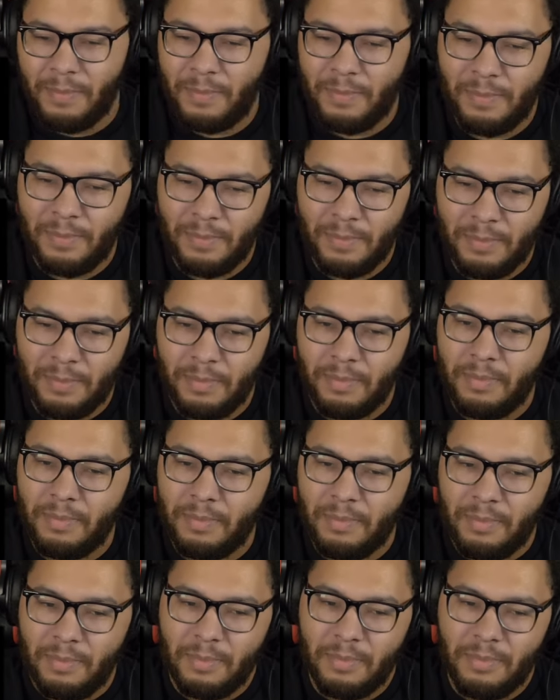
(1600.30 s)

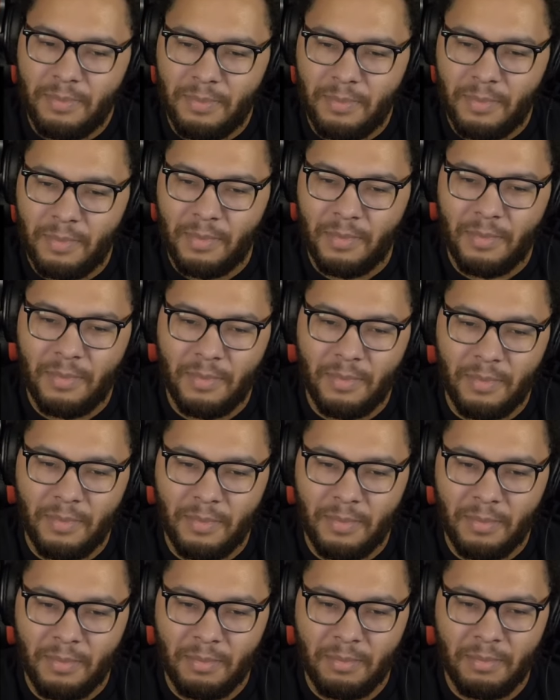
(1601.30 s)
Nobody speaks.